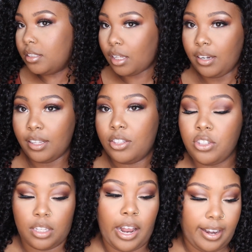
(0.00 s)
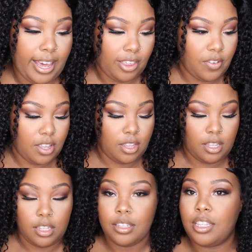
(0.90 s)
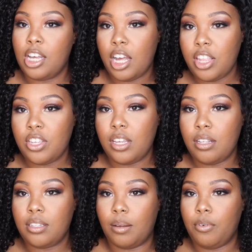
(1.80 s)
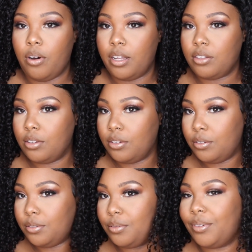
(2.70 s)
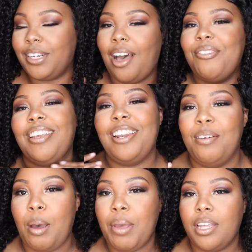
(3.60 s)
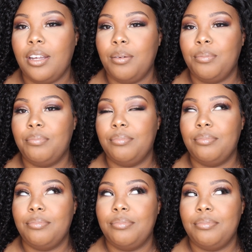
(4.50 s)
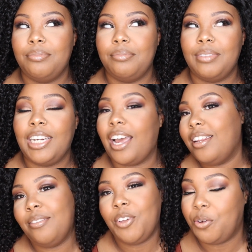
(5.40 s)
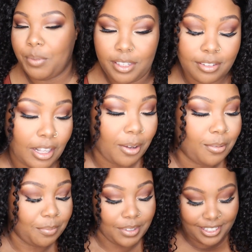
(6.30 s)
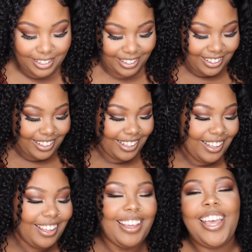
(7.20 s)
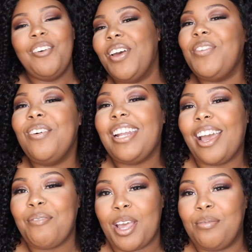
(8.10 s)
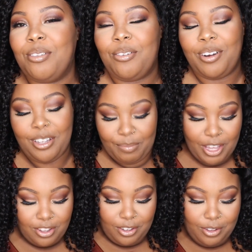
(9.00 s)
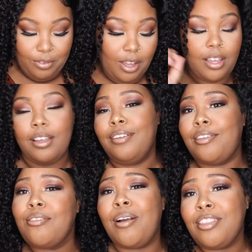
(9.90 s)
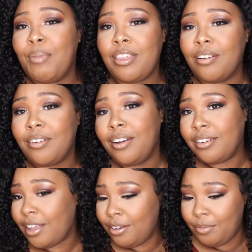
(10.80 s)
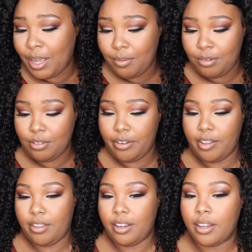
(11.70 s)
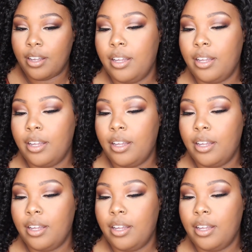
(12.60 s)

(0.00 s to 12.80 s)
So this is just our last finishing touches. I'm going to, well, obviously I did my makeup and I didn't film it. So if you like makeup tutorials, make sure you subscribe to my channel, girl, because I do makeup tutorials here